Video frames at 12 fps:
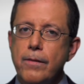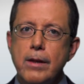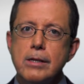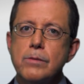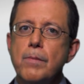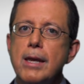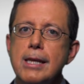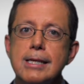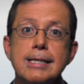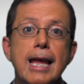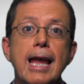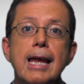that as many
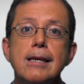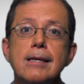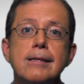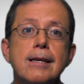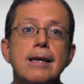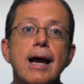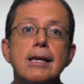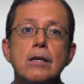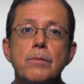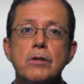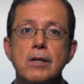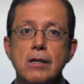as 80 to
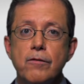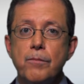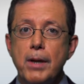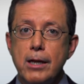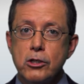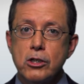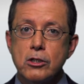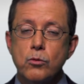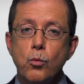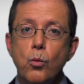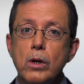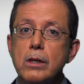90% of
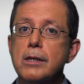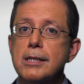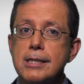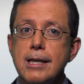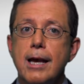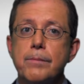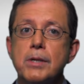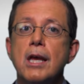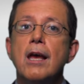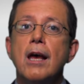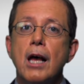patients will accept